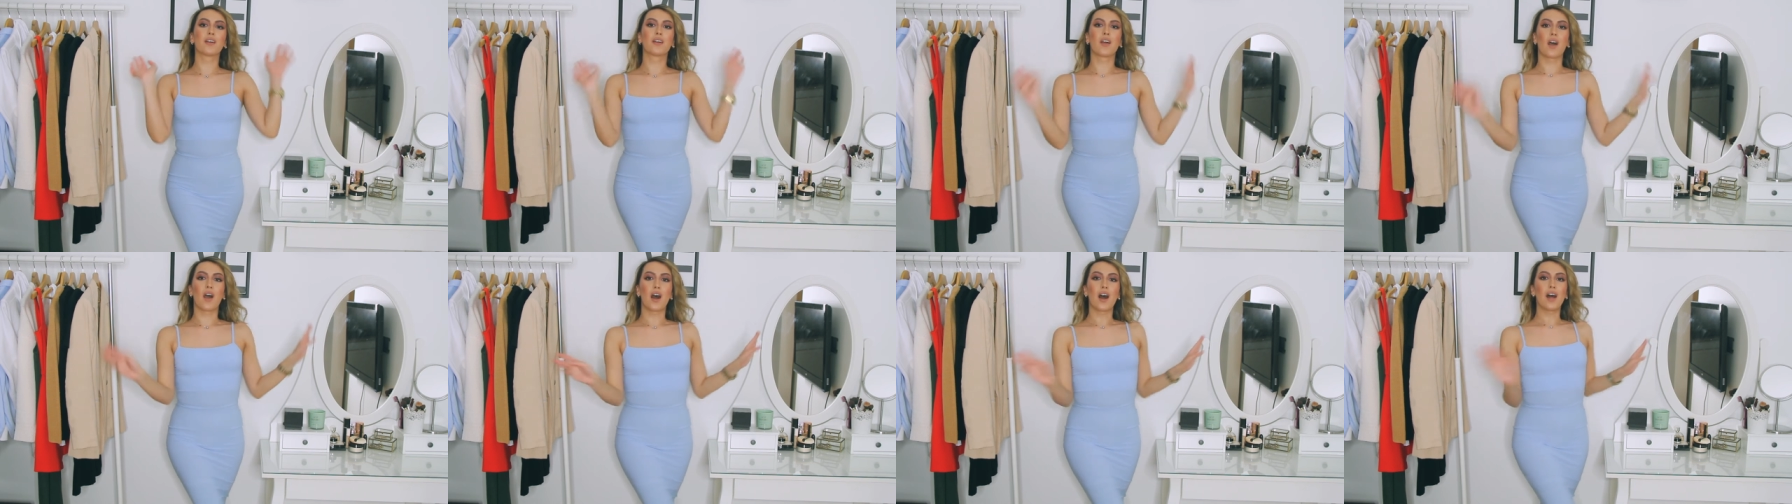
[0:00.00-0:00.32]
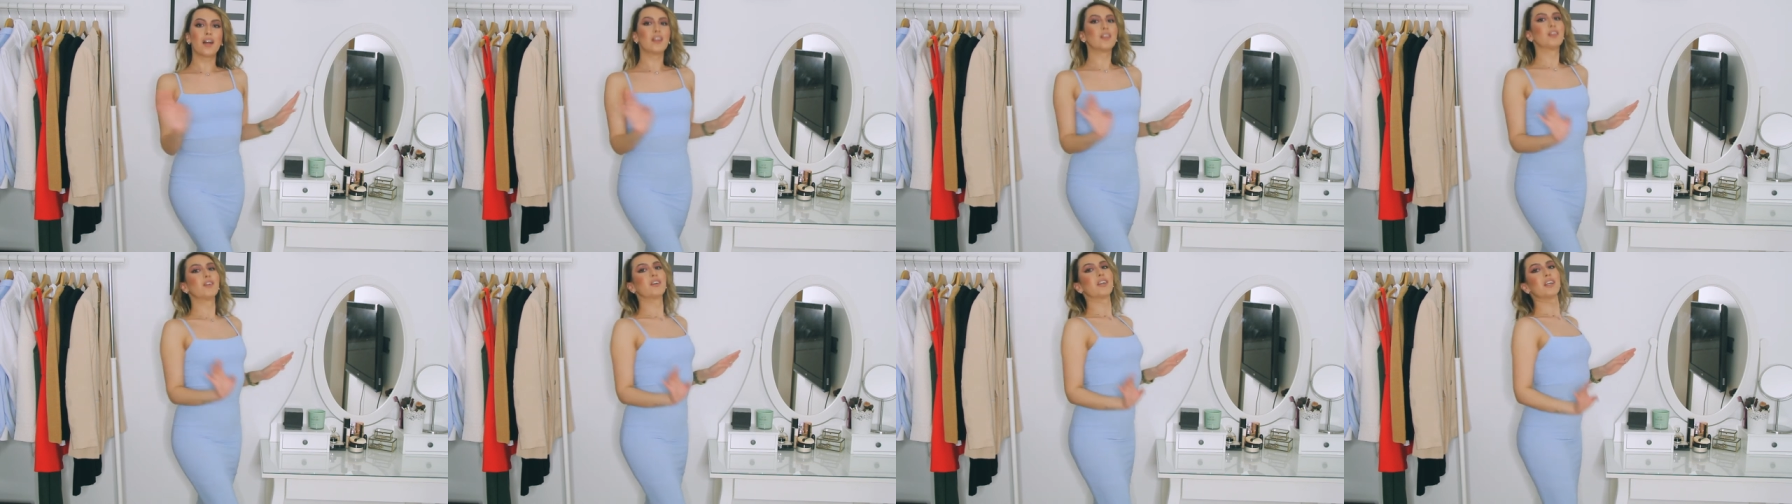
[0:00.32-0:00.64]

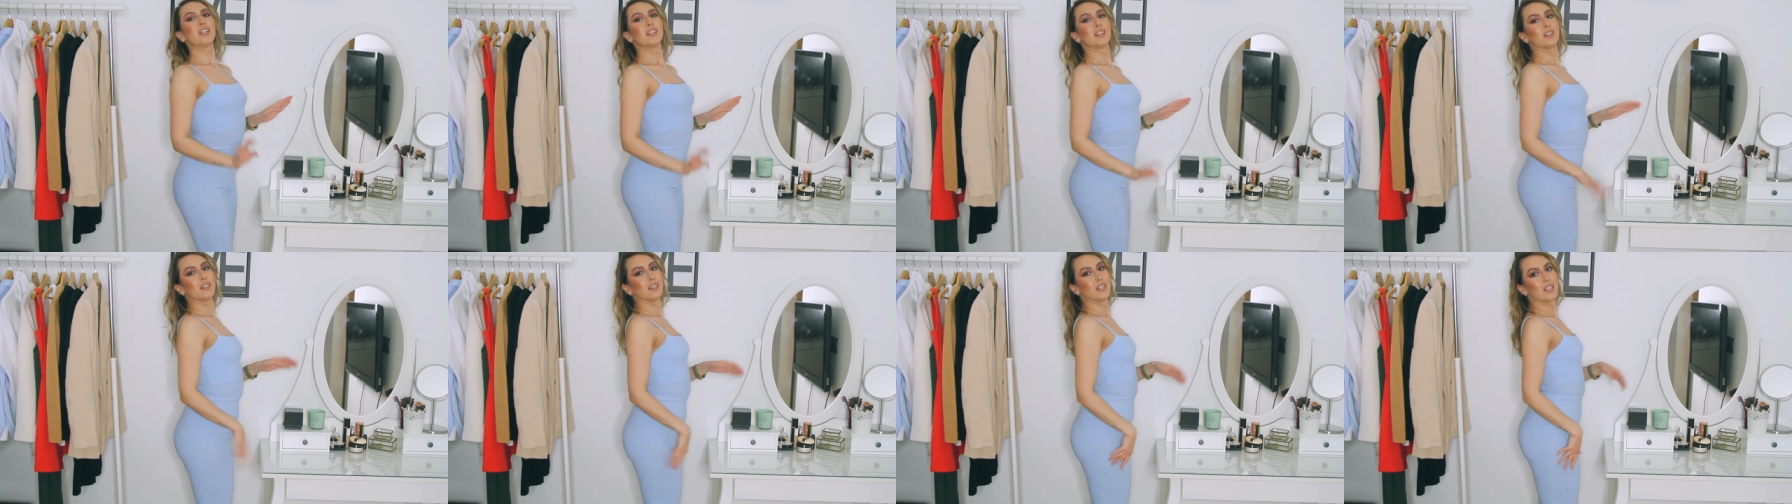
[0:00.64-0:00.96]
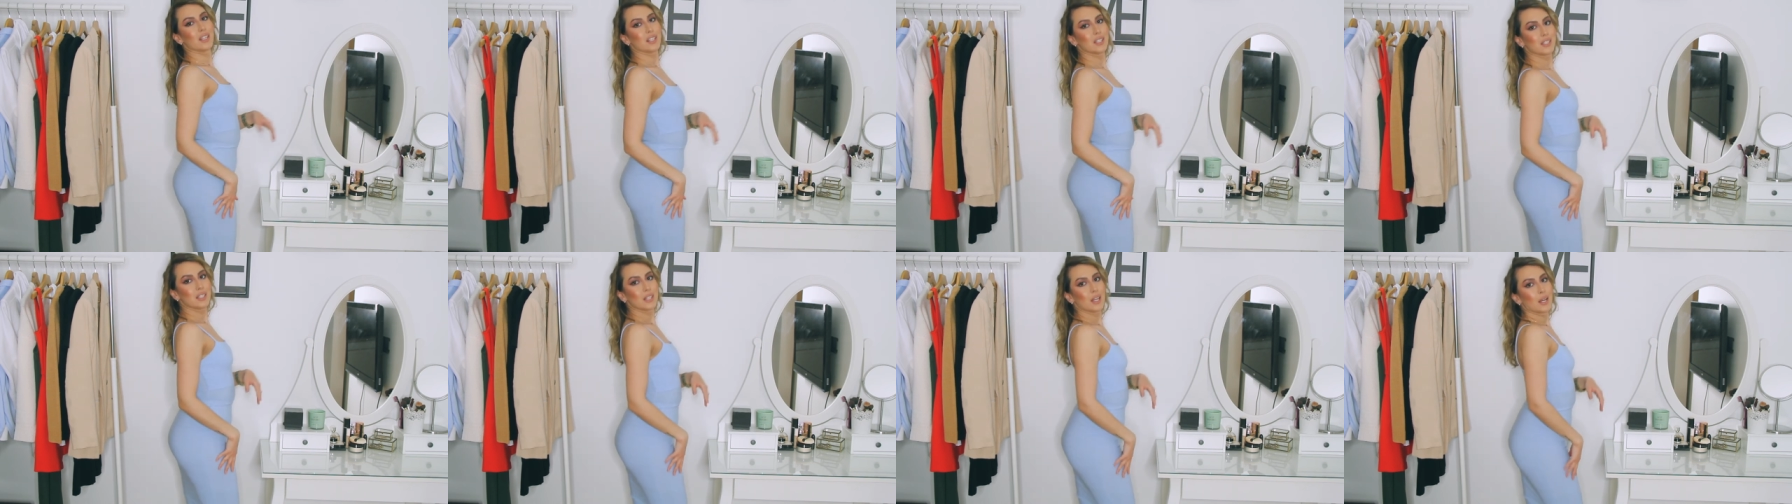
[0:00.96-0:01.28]
god look at
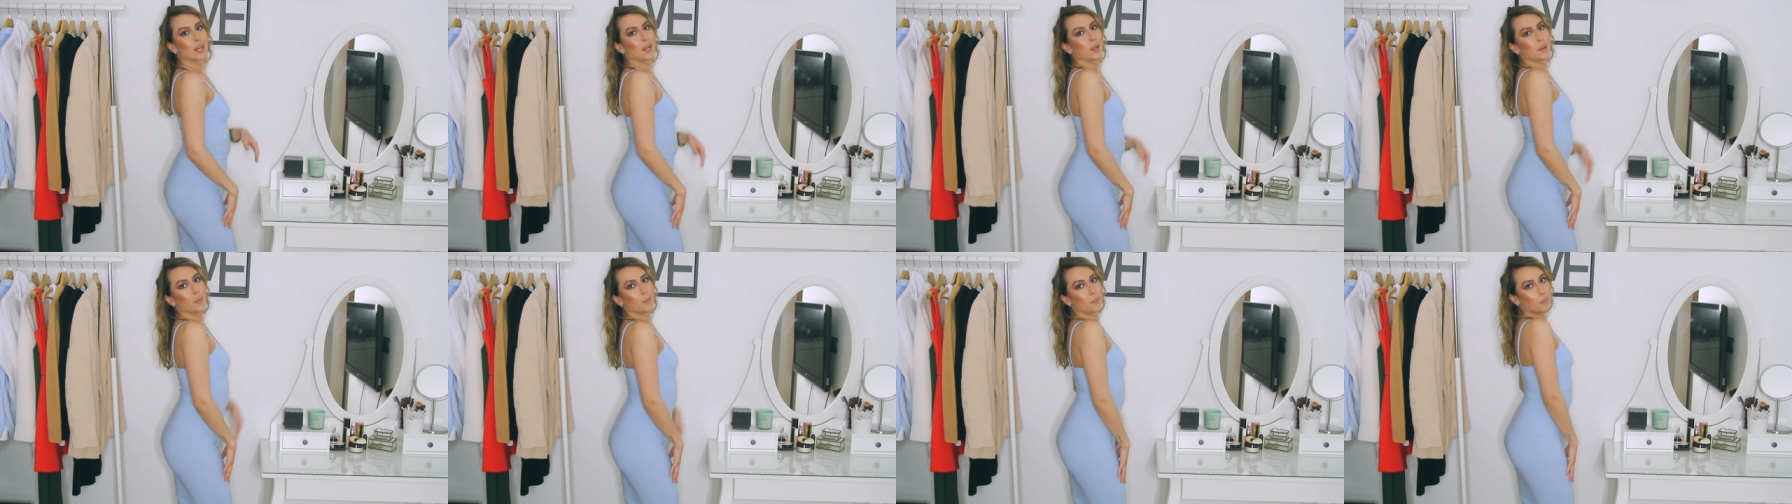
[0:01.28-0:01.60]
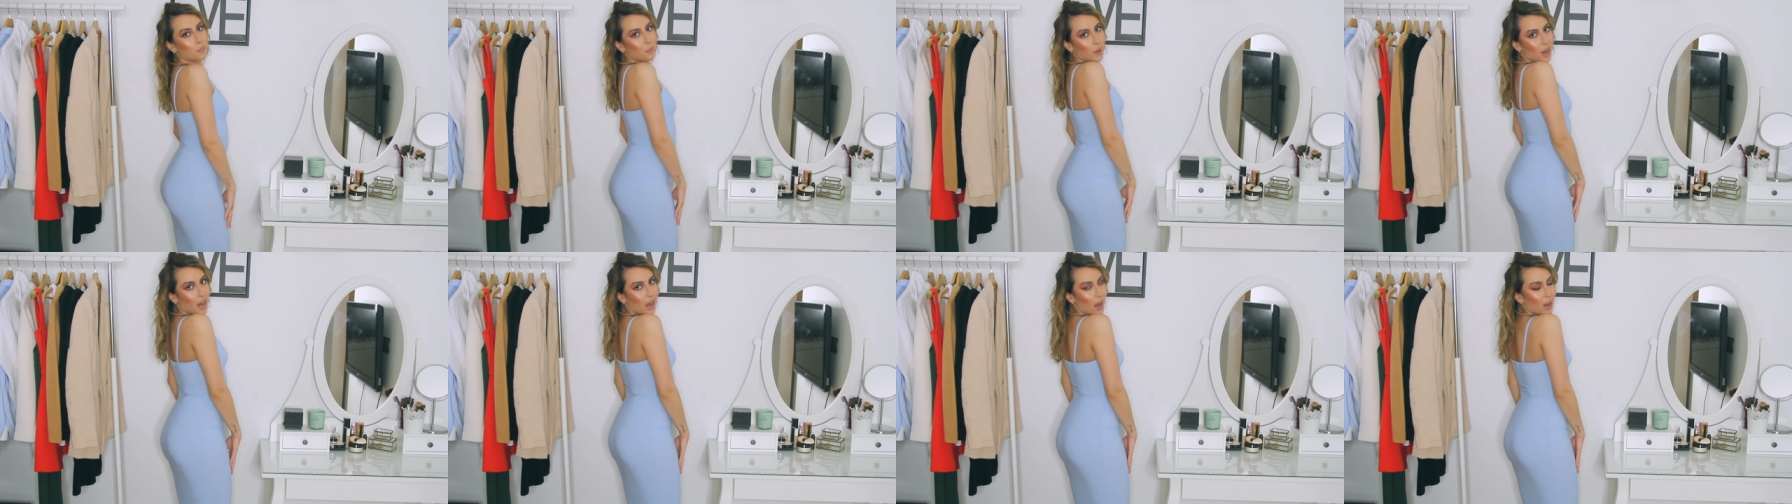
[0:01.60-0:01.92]
this
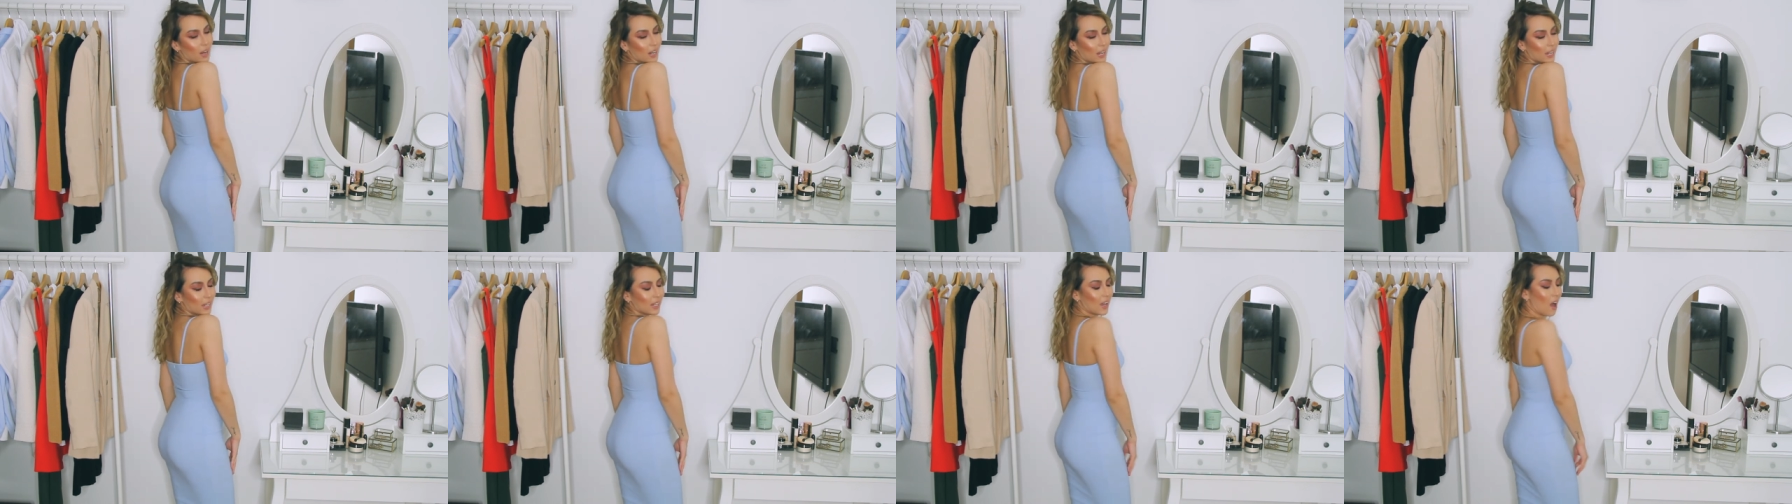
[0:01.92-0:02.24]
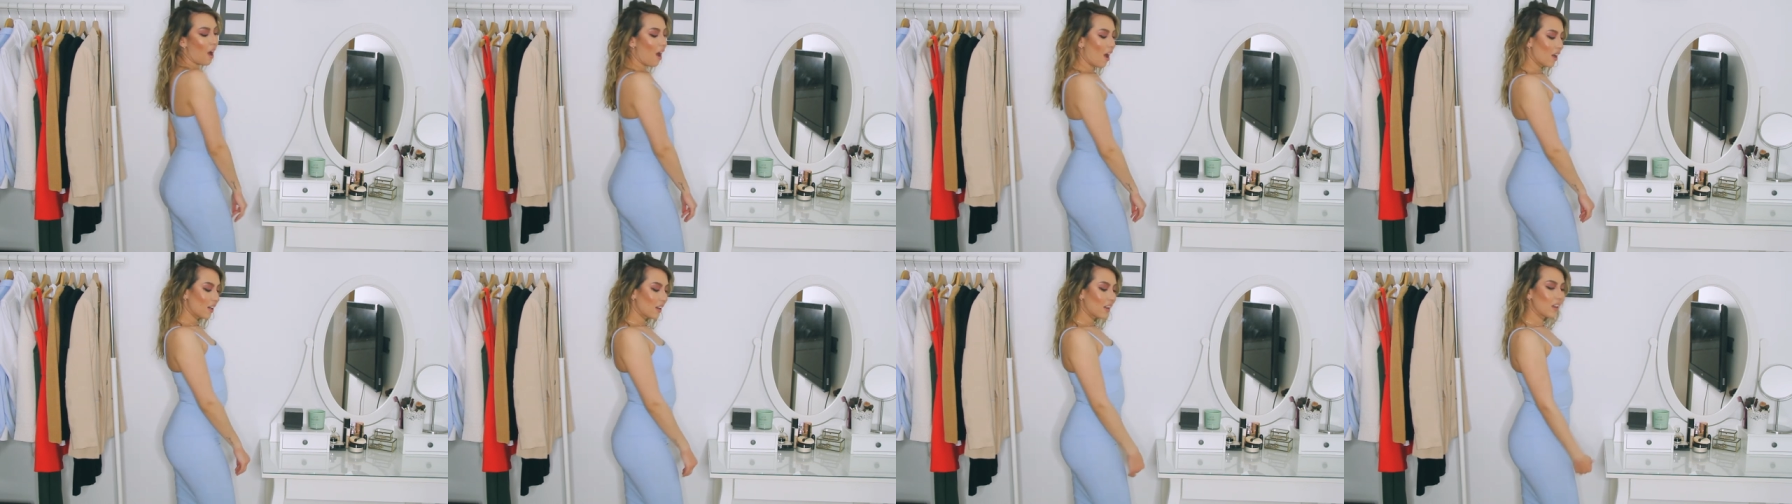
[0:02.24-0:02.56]
body
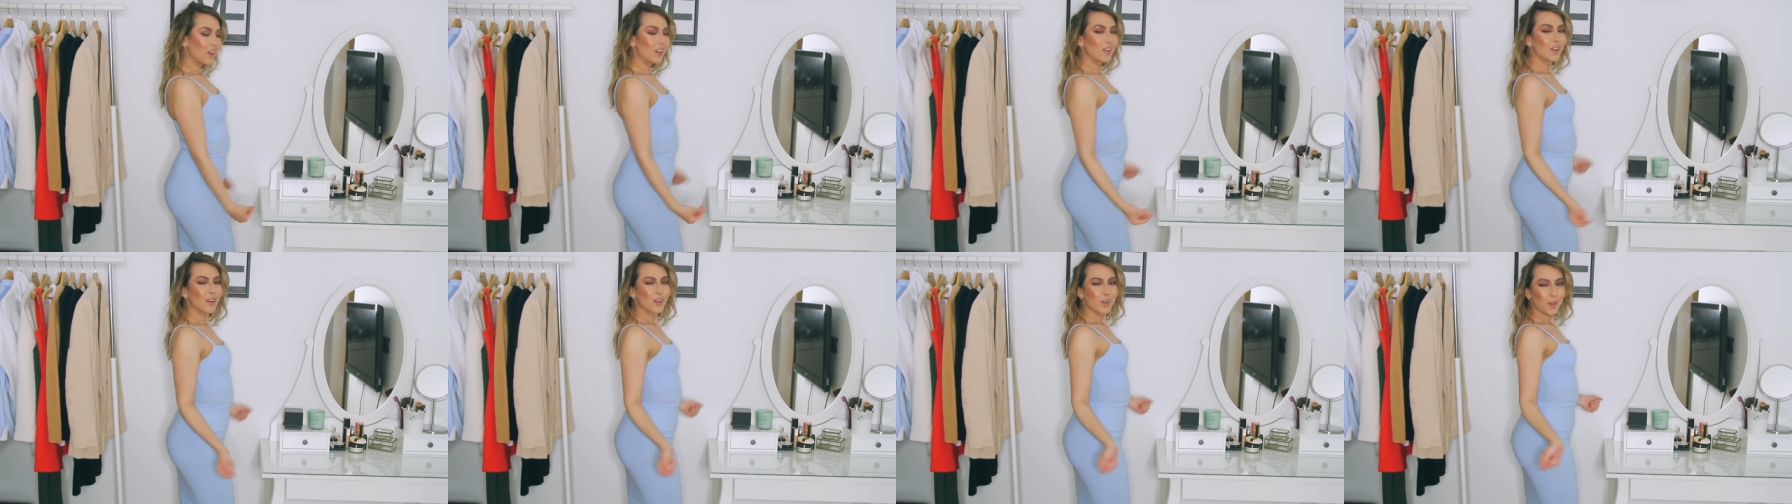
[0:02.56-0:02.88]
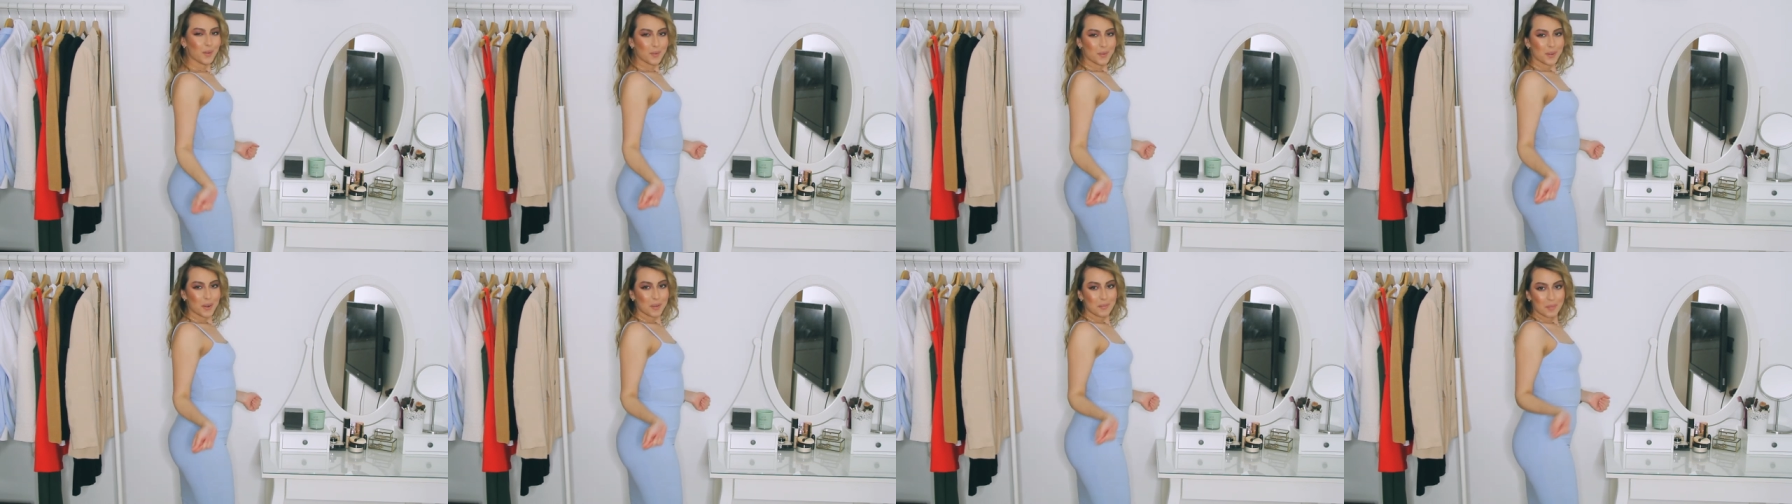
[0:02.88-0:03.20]
yaddy, you
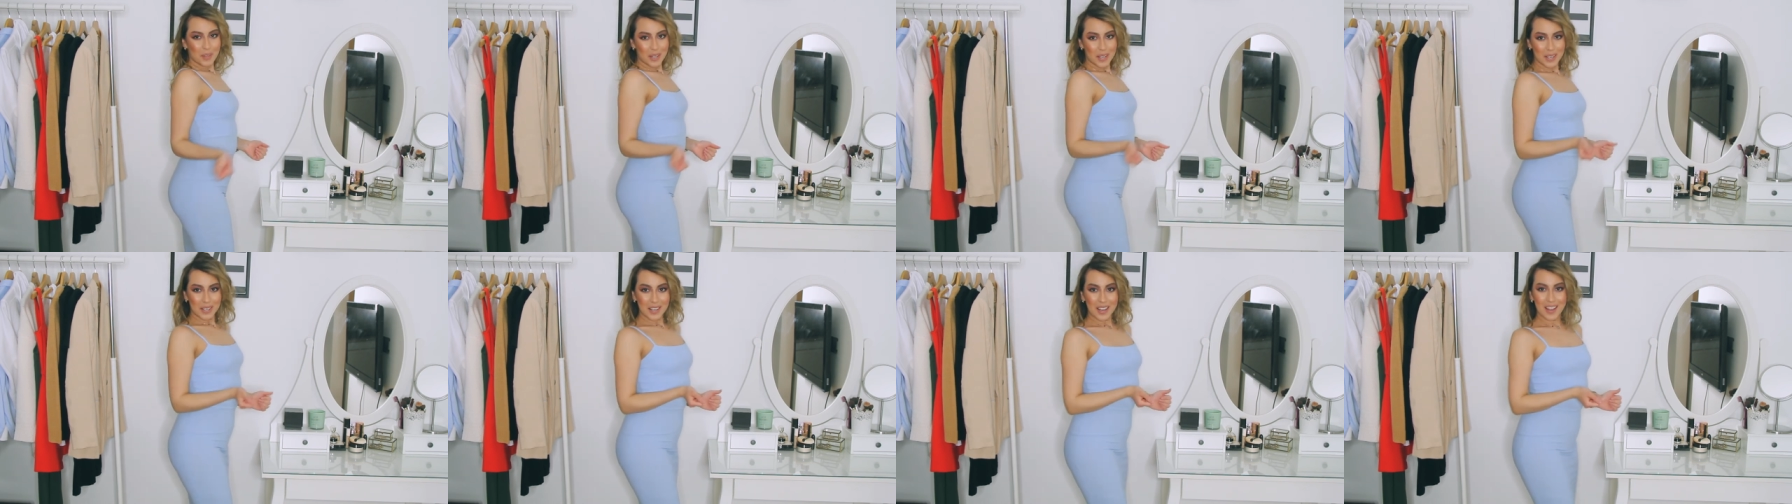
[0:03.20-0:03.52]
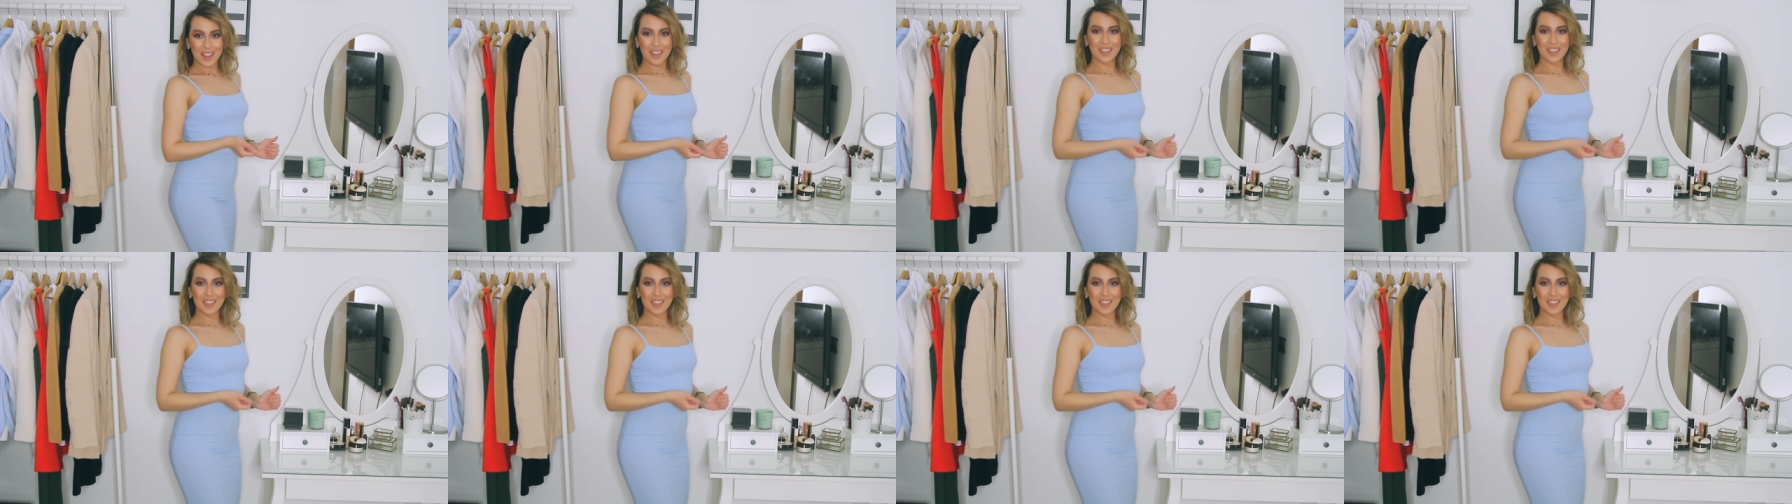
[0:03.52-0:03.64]
know what I mean?